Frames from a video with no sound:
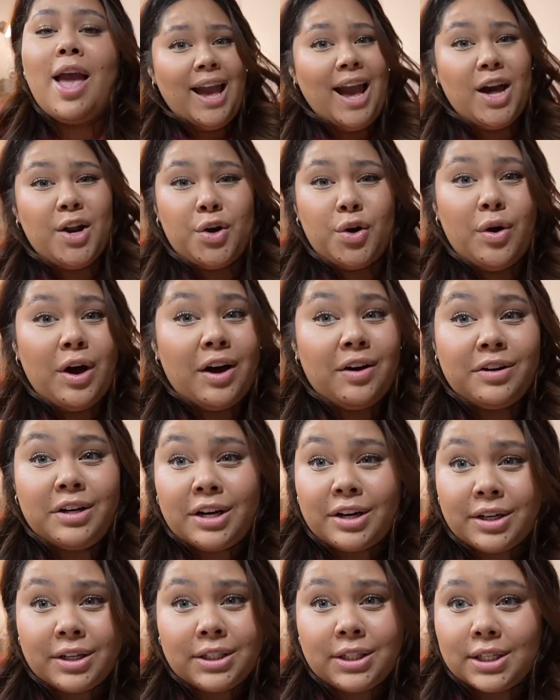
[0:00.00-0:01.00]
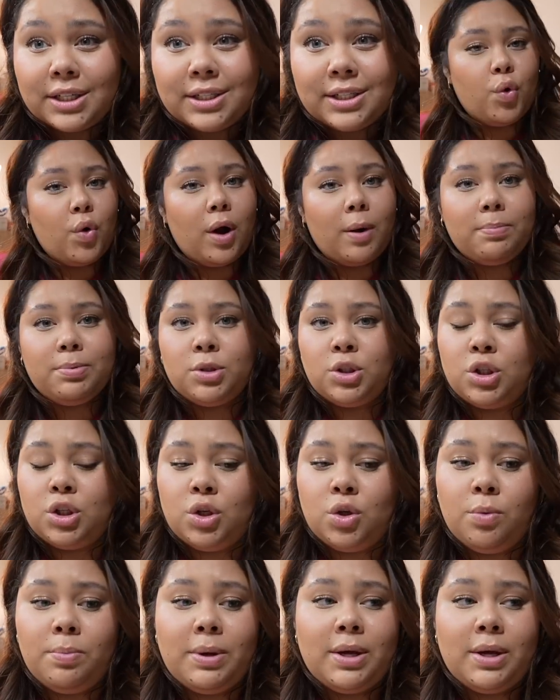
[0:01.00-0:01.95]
I don't know how Nara does. Props to you,